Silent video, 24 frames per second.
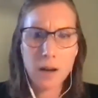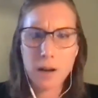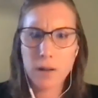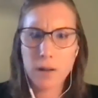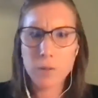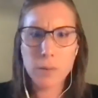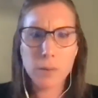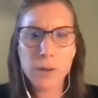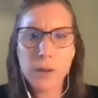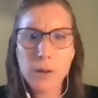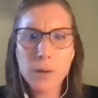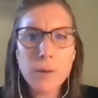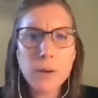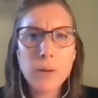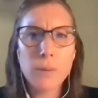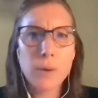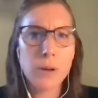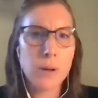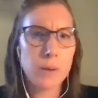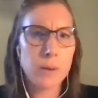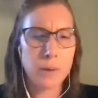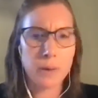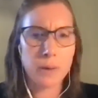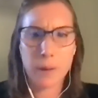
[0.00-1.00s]
oh, we don't want to
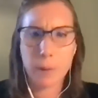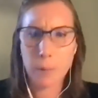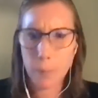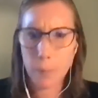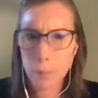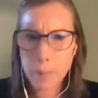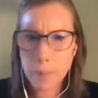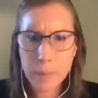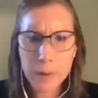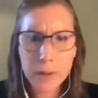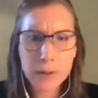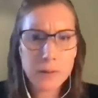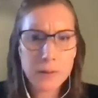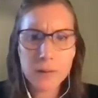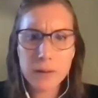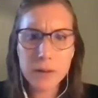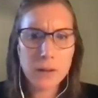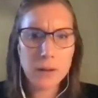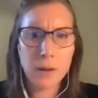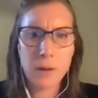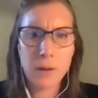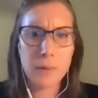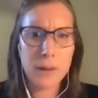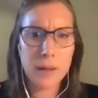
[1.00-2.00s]
work with women,
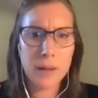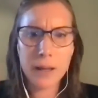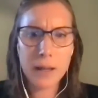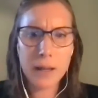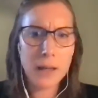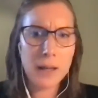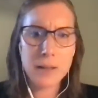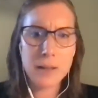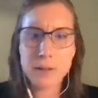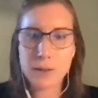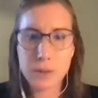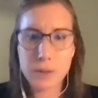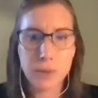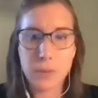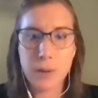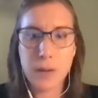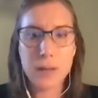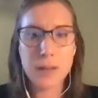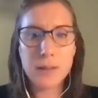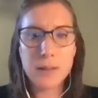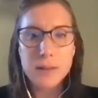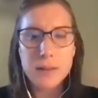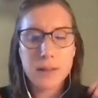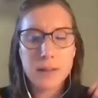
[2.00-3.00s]
they can't do
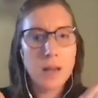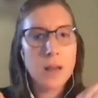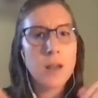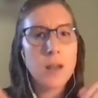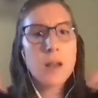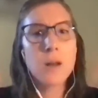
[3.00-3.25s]
this.